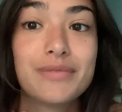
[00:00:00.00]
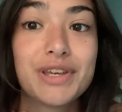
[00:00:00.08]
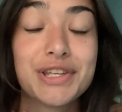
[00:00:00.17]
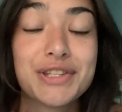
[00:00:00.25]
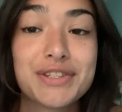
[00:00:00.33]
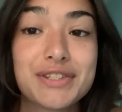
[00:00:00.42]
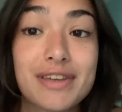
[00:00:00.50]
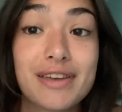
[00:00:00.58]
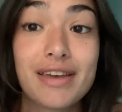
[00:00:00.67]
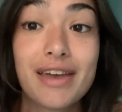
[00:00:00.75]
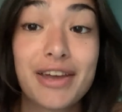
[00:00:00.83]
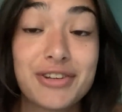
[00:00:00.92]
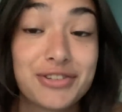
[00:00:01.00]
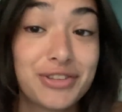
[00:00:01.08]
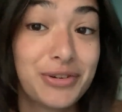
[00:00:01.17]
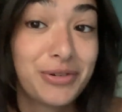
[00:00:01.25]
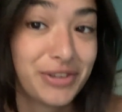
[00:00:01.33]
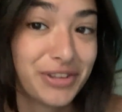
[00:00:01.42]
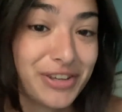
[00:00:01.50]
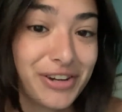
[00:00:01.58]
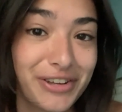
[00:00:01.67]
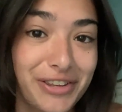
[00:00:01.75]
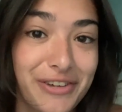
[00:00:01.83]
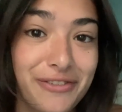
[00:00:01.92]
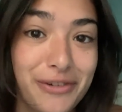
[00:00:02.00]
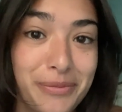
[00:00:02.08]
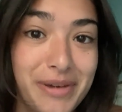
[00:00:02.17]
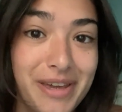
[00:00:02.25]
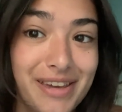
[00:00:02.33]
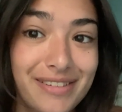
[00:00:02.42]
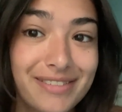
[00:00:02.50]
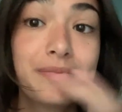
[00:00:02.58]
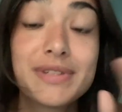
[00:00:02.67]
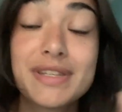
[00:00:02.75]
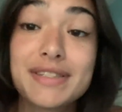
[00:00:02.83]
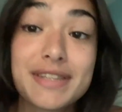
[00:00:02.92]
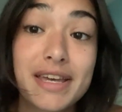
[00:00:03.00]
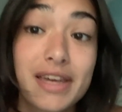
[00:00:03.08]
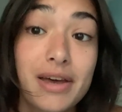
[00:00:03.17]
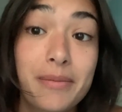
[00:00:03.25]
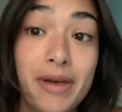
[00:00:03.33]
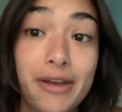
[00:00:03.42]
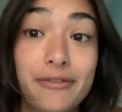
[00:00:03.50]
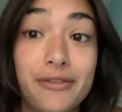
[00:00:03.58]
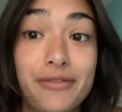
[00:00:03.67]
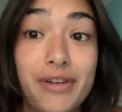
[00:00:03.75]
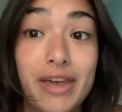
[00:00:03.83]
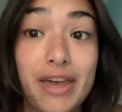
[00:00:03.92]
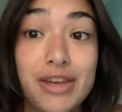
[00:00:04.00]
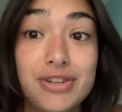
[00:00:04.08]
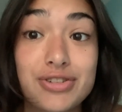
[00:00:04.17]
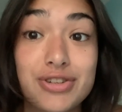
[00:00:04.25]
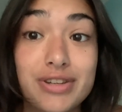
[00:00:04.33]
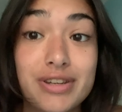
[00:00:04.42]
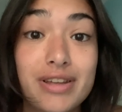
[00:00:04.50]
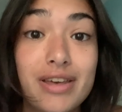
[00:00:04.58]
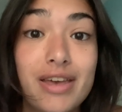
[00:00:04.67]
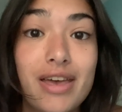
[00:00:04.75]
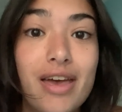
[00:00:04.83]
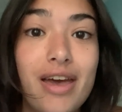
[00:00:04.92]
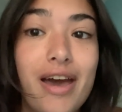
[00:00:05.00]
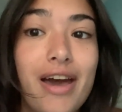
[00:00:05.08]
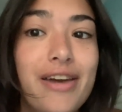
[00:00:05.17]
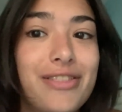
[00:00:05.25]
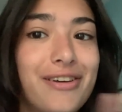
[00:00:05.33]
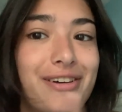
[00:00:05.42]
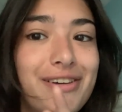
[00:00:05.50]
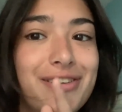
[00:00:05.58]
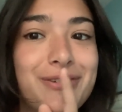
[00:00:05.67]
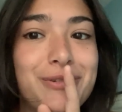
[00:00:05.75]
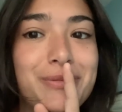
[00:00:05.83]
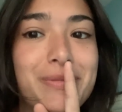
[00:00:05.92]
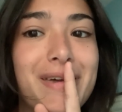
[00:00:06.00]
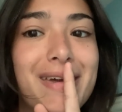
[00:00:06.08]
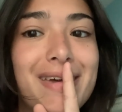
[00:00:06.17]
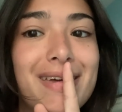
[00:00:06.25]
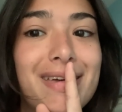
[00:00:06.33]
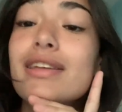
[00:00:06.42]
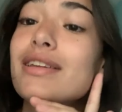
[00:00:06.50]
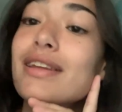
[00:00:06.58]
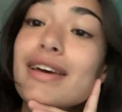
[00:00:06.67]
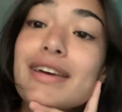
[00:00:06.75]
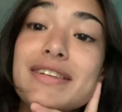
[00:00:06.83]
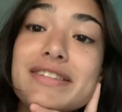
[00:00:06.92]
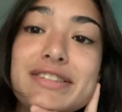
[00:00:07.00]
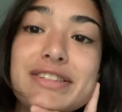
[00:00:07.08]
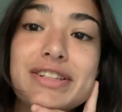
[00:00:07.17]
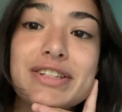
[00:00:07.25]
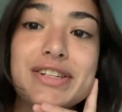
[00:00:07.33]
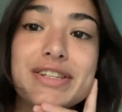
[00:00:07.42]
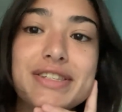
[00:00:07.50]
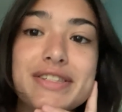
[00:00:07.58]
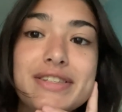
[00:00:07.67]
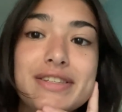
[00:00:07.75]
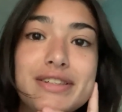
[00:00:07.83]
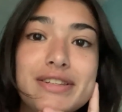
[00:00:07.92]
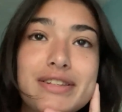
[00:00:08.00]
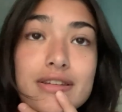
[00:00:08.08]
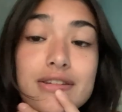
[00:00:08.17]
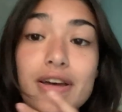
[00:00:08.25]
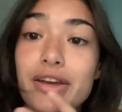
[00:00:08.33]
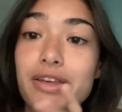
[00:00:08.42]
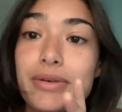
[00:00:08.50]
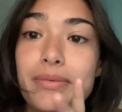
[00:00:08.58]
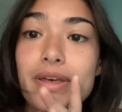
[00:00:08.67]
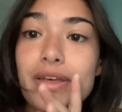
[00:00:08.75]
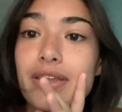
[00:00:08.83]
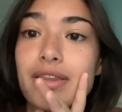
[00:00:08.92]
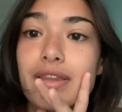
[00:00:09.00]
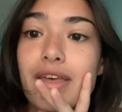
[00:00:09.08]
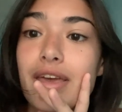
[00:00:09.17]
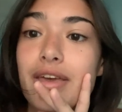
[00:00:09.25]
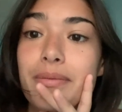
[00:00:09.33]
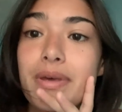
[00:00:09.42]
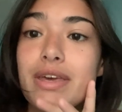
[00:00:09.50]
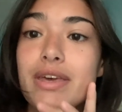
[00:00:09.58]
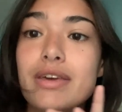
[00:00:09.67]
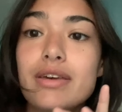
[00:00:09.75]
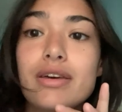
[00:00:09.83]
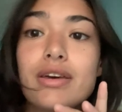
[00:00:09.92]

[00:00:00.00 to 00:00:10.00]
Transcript: It's actually really early for me. Since I got back from vacation, I thought it would be nice to just document like me